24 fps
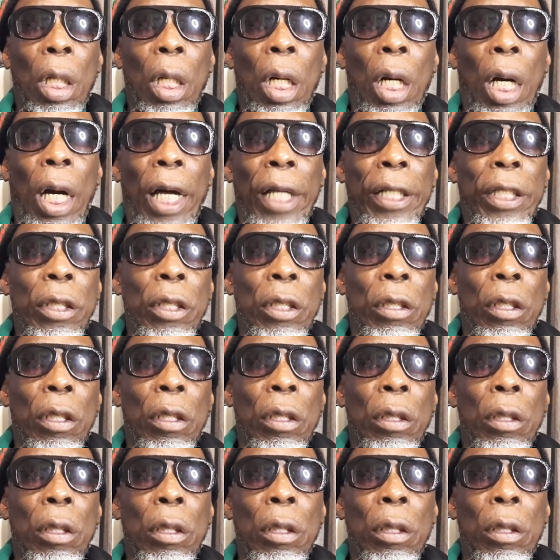And
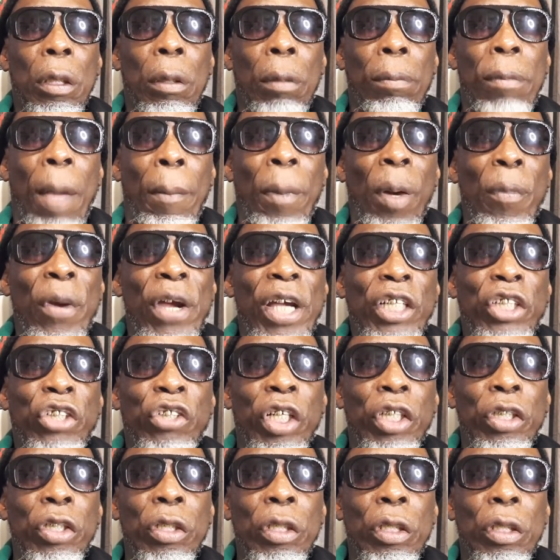me and my
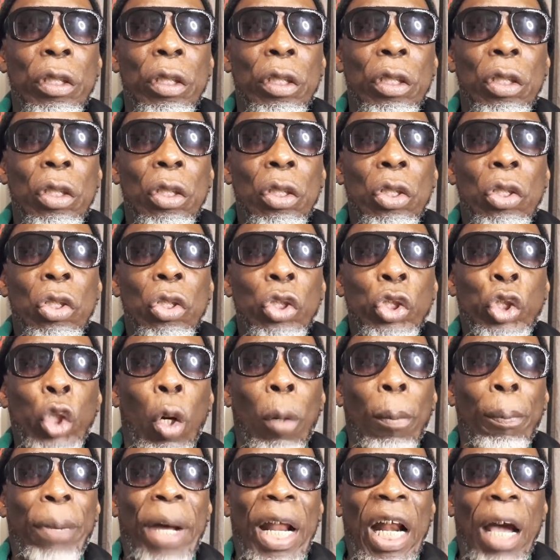brethren
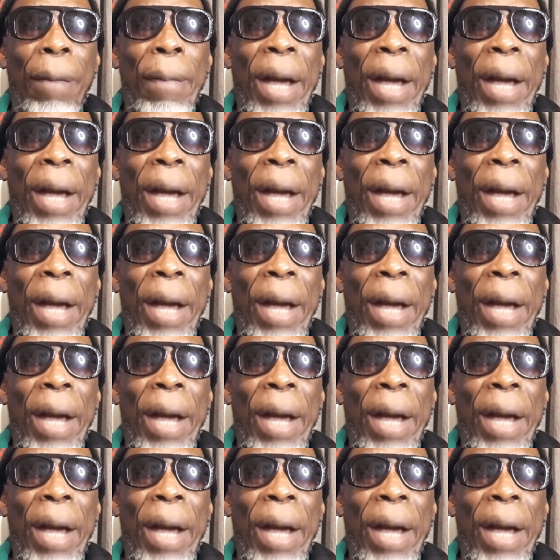jump on a